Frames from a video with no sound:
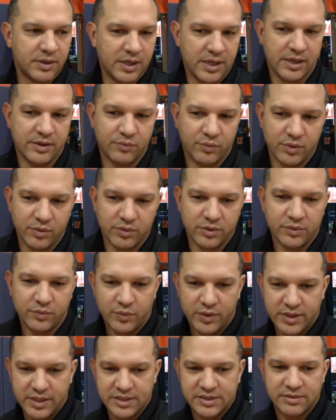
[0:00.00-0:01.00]
And
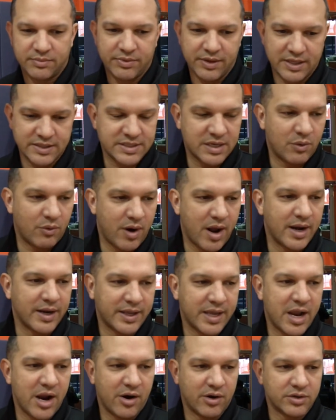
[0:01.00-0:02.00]
we did some things that were out of
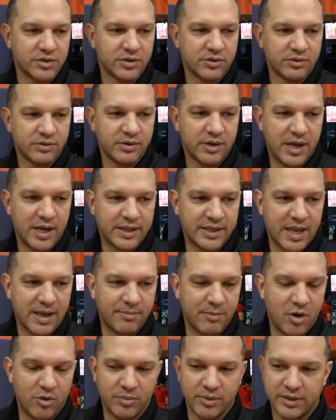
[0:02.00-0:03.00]
character at that
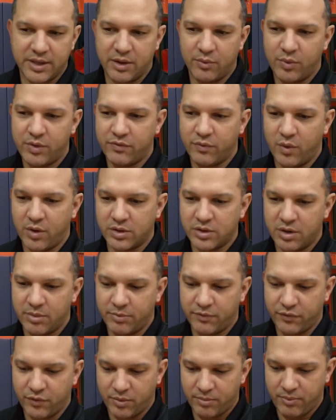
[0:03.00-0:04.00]
moment that we've worked on
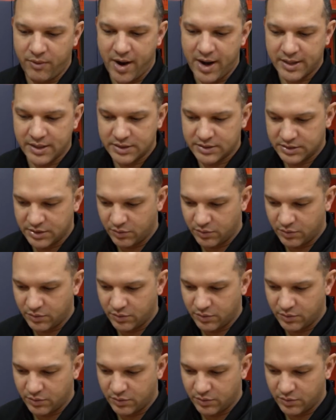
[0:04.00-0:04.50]
before in practice.